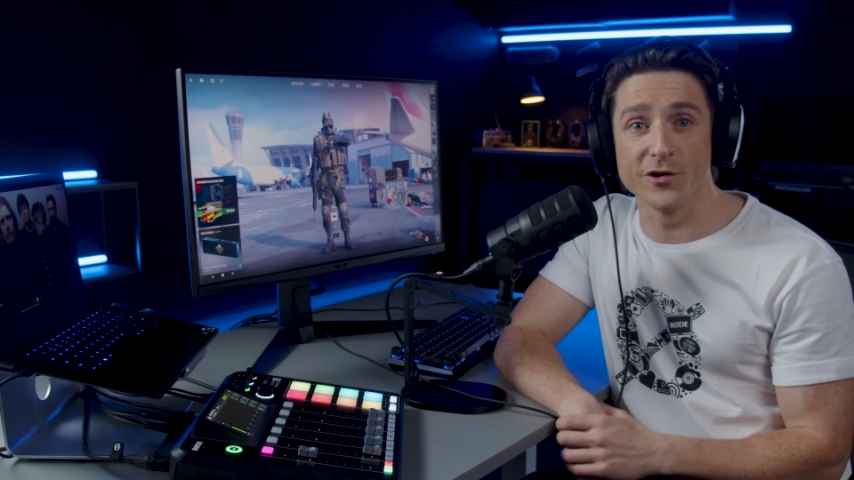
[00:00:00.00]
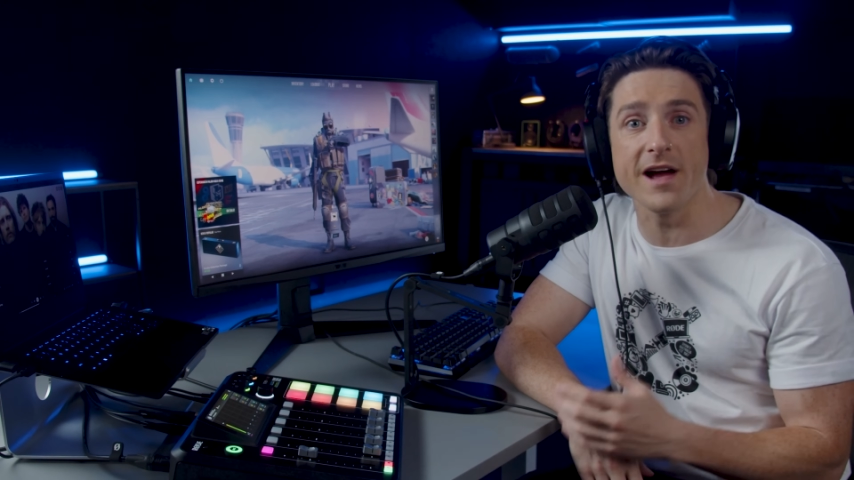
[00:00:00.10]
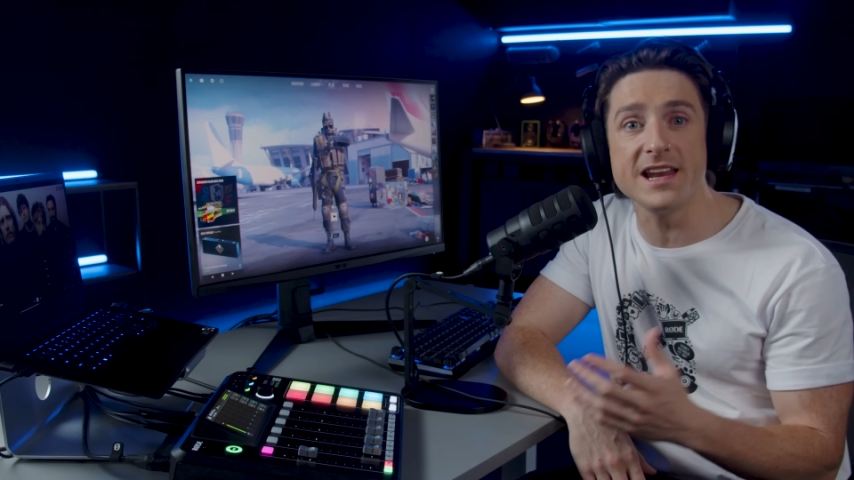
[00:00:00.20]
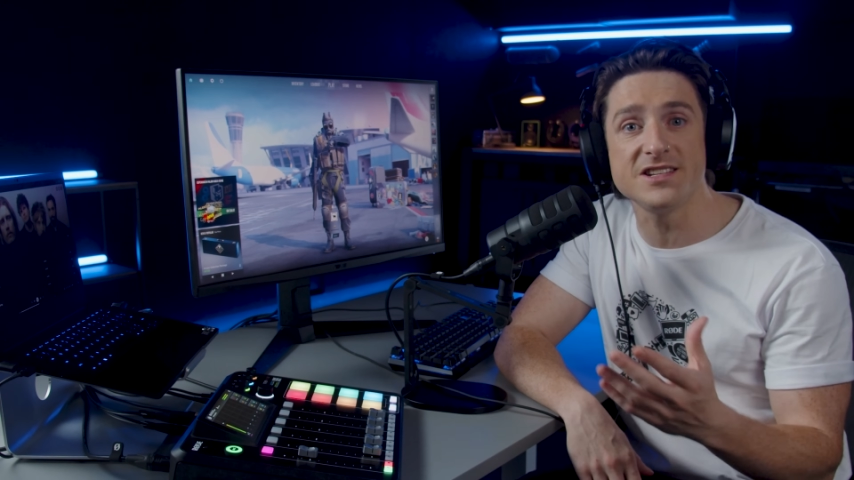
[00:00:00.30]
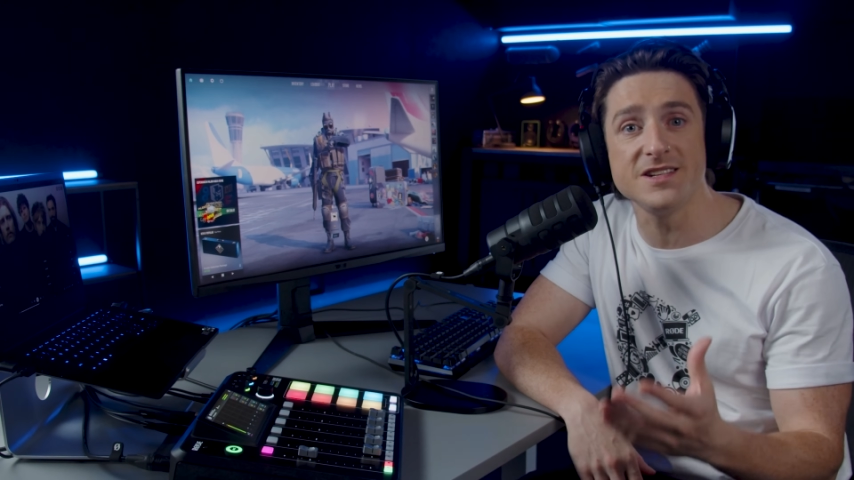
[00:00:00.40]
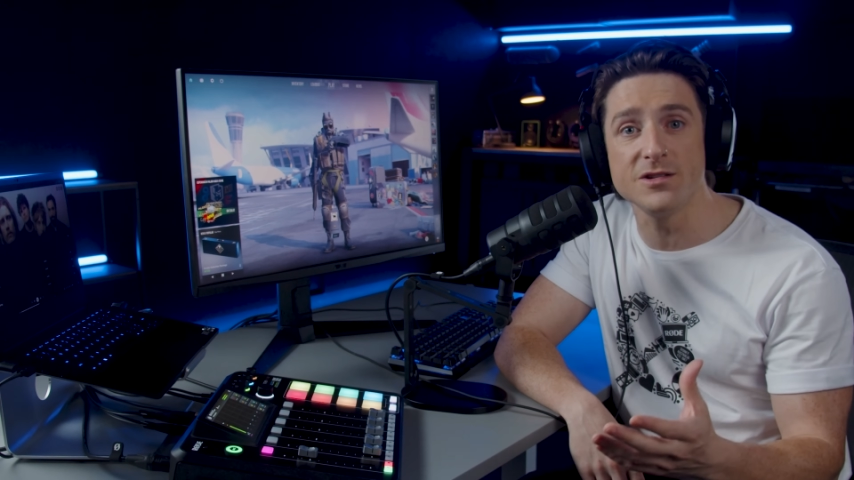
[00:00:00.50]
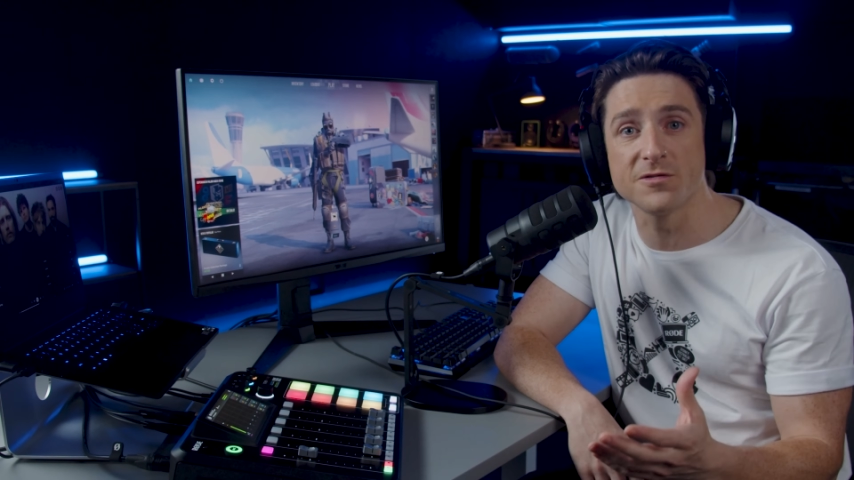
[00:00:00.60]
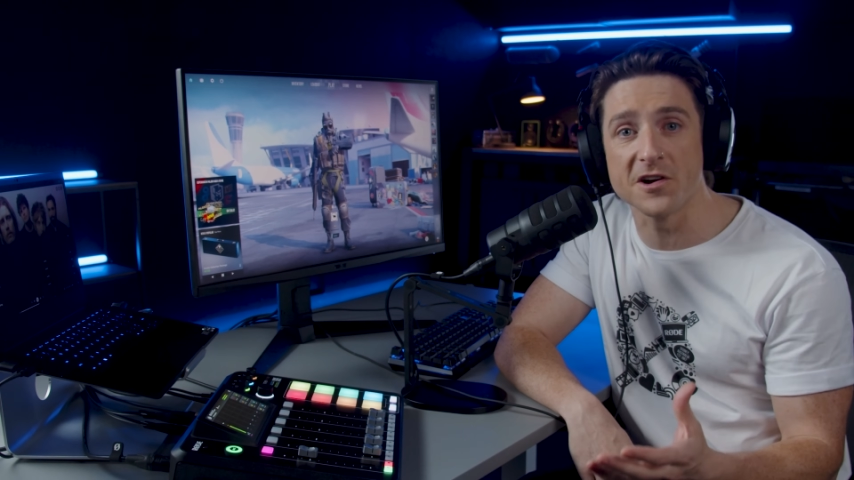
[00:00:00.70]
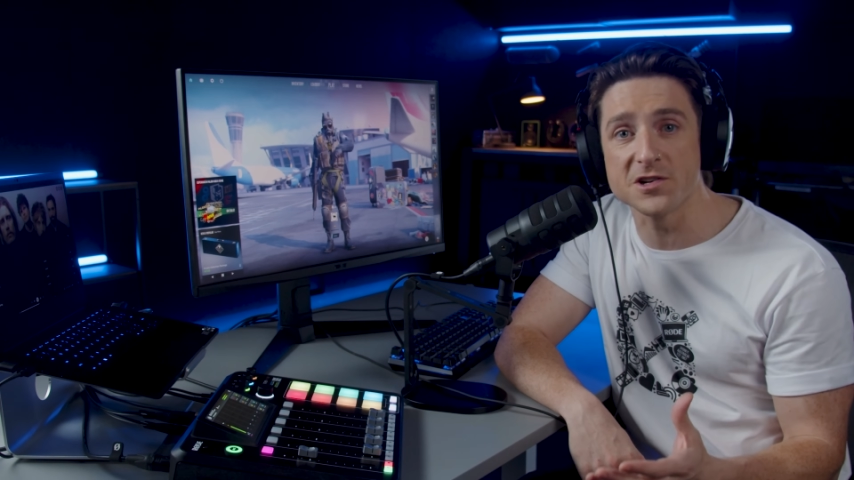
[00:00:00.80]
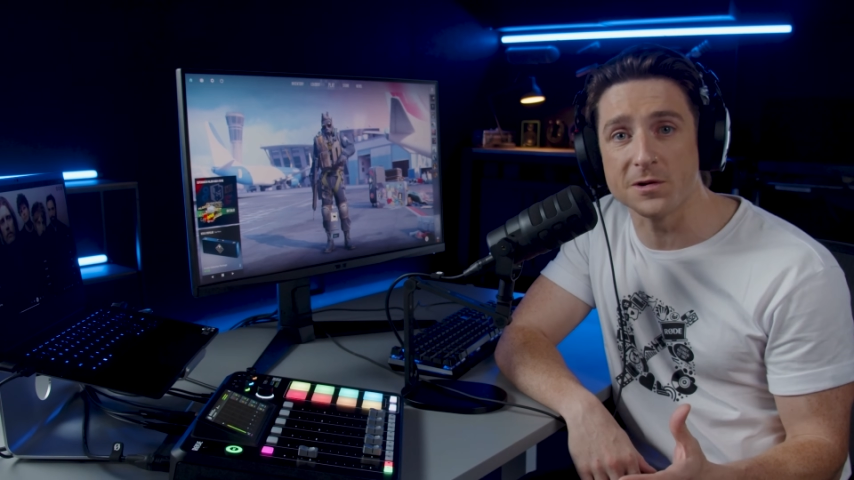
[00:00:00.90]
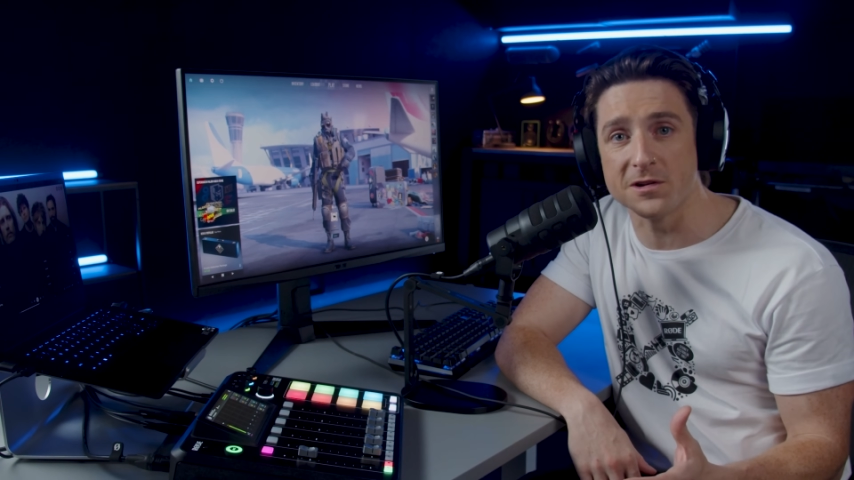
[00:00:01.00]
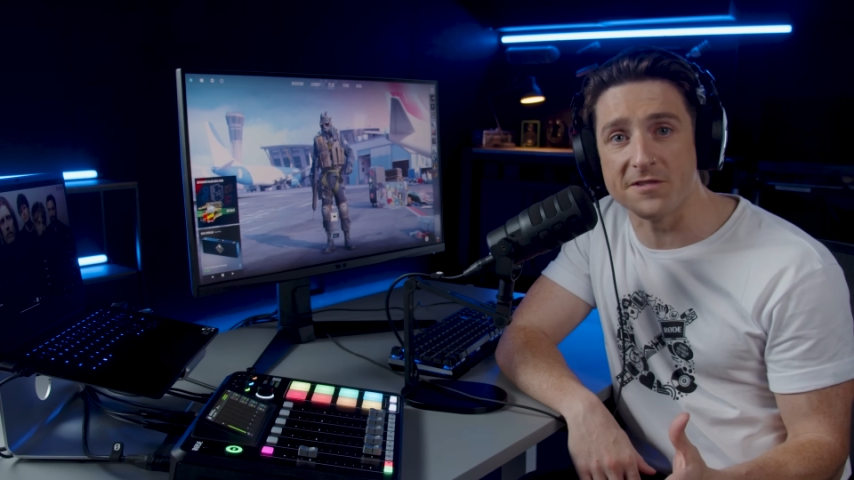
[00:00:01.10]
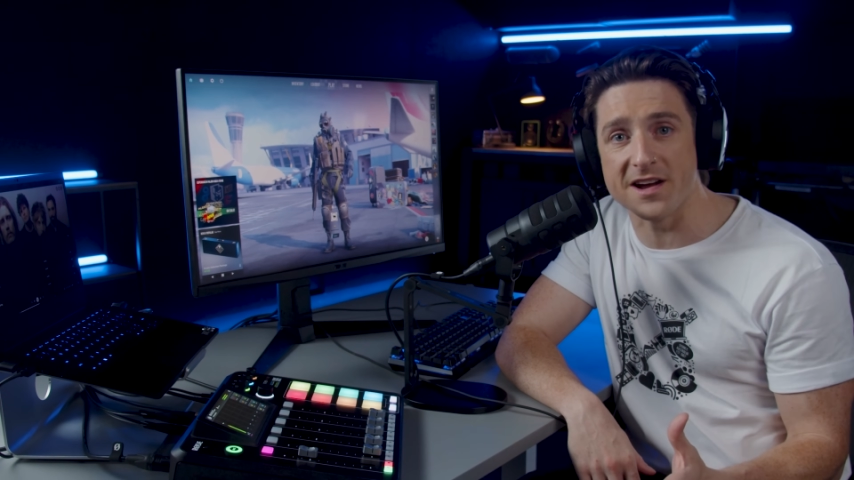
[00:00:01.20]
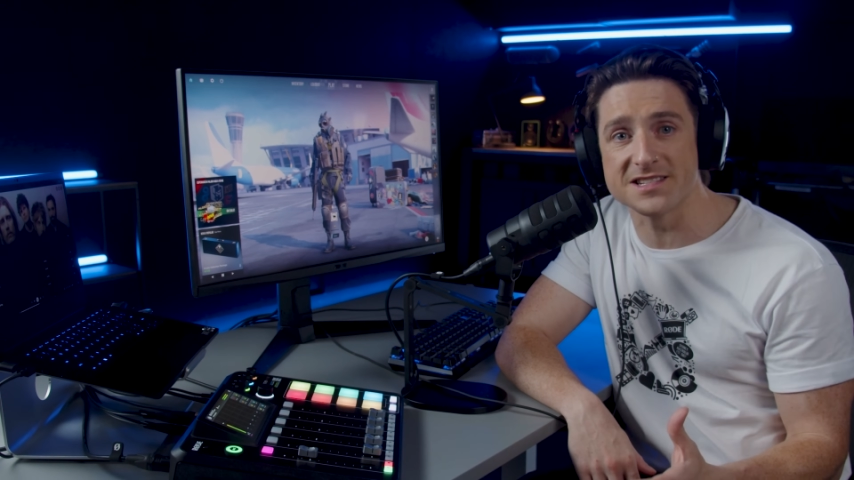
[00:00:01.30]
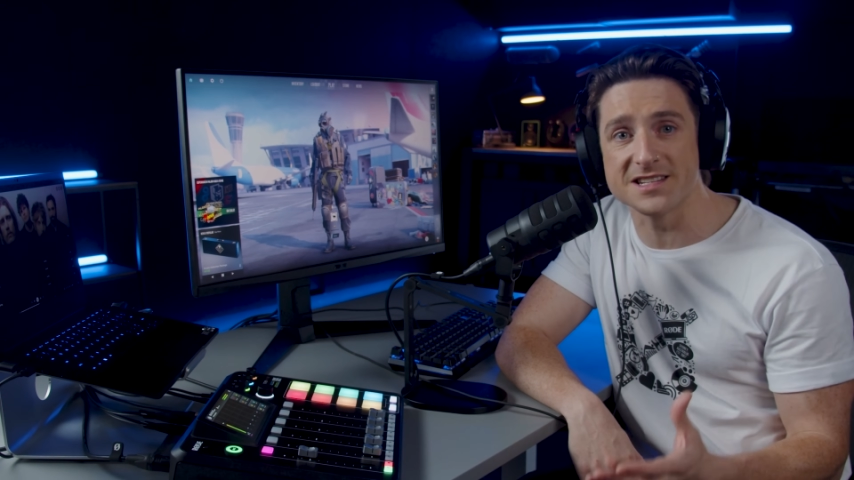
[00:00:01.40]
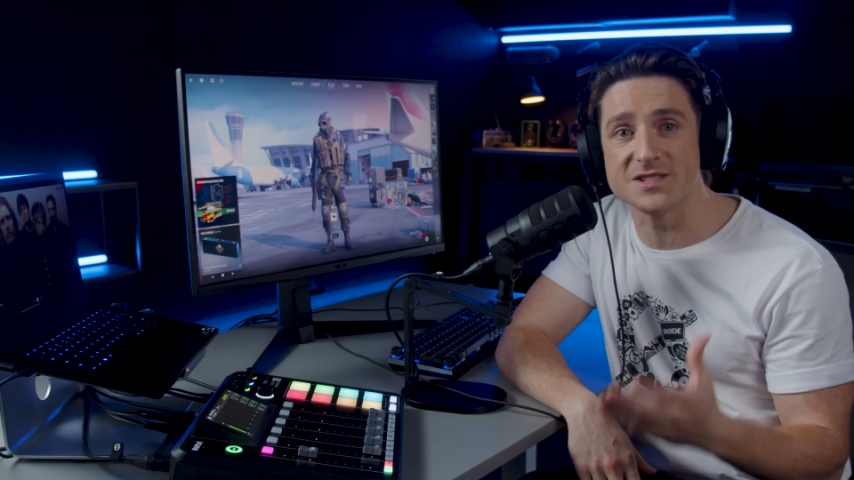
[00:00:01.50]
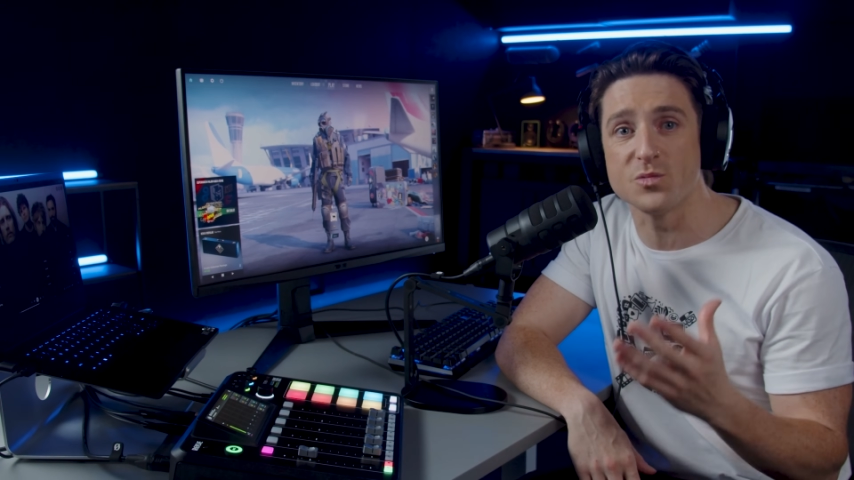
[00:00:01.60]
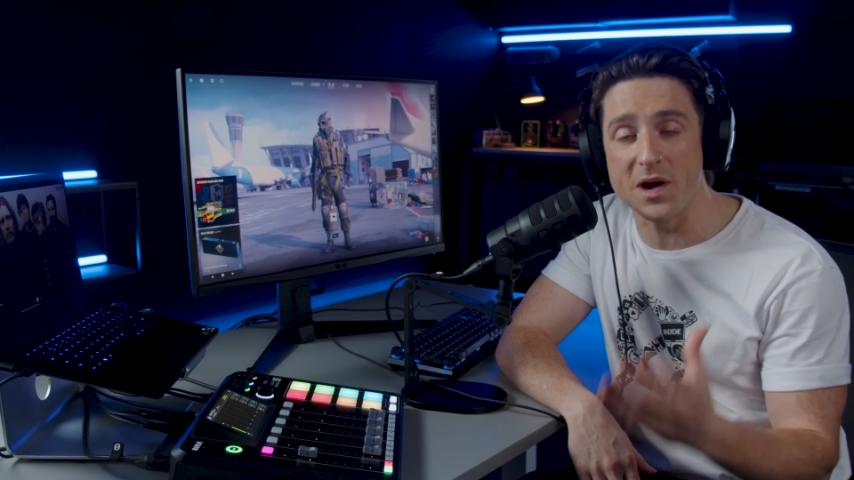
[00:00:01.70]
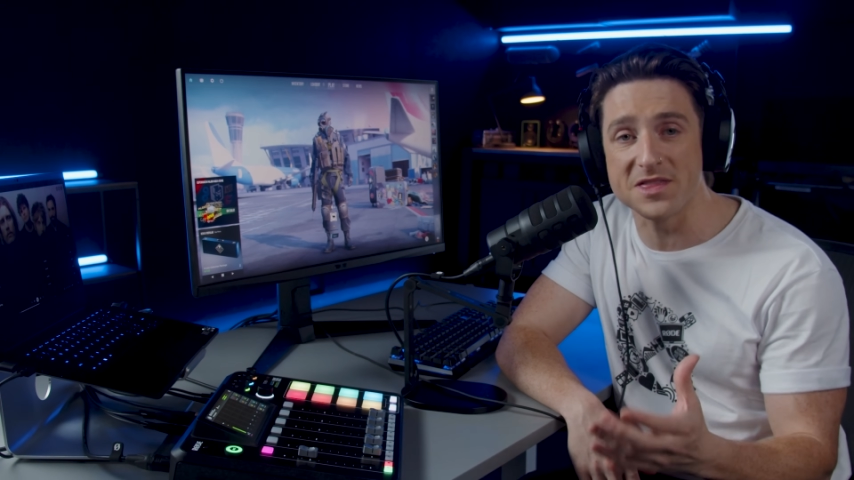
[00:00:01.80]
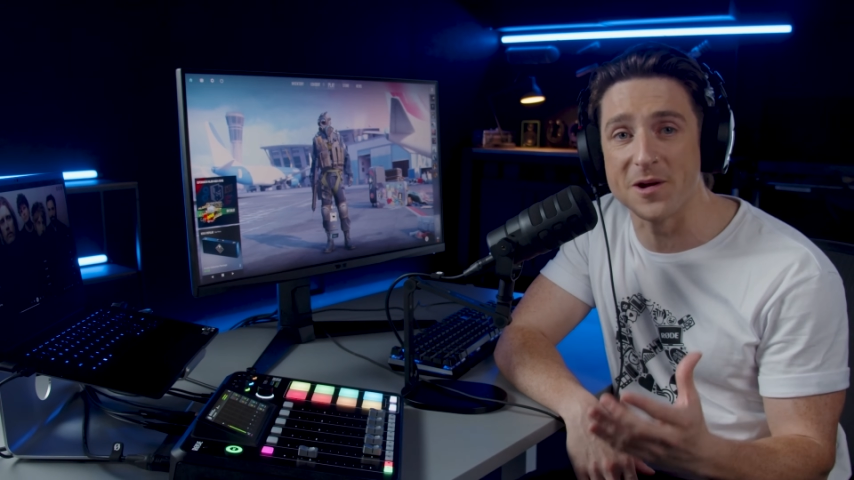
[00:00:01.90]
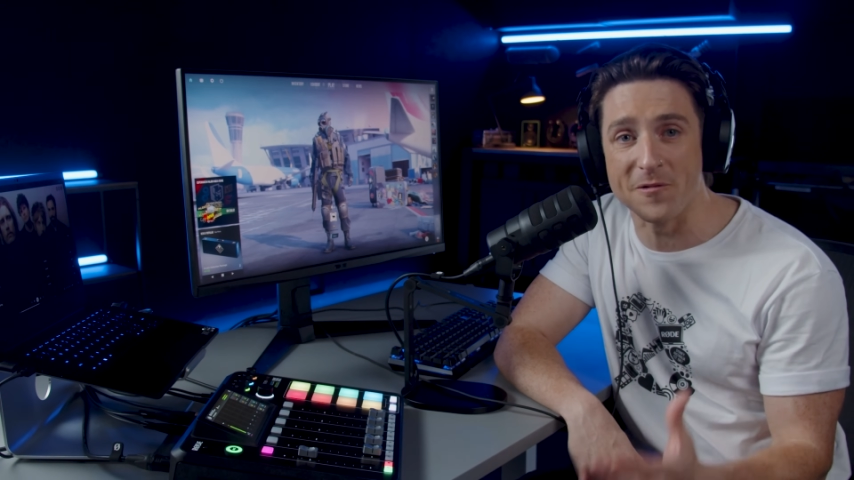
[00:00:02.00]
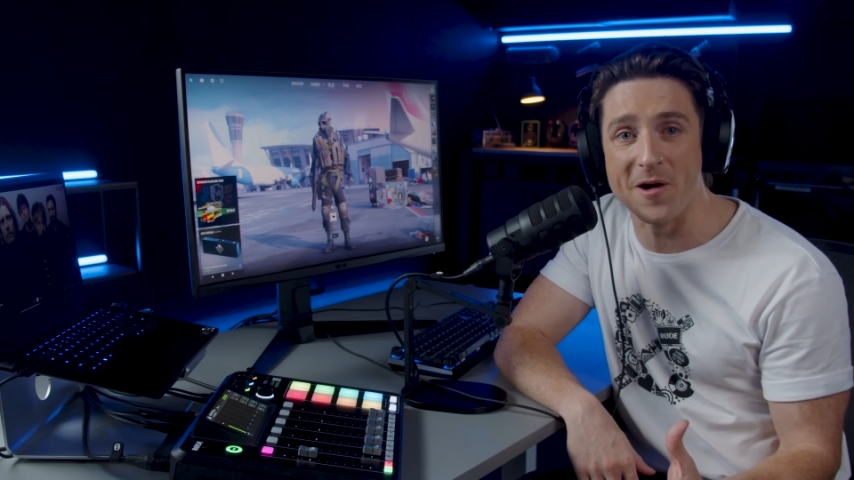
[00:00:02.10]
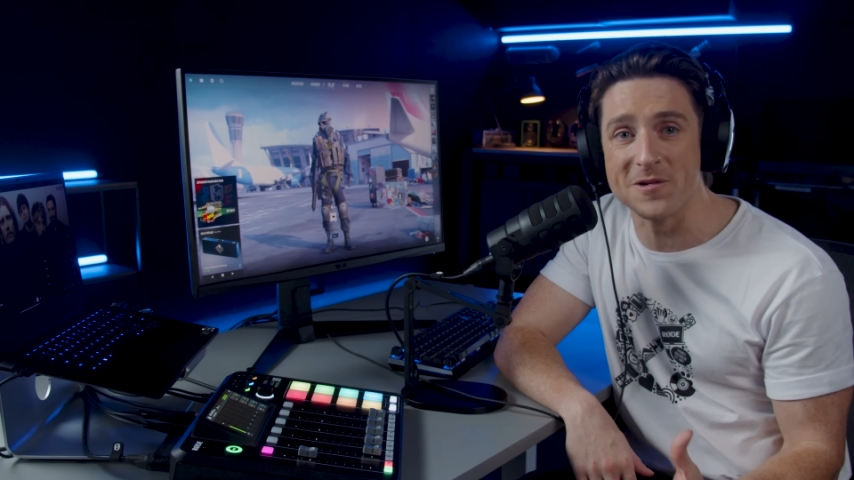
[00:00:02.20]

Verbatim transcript: You're ready to use virtual devices with your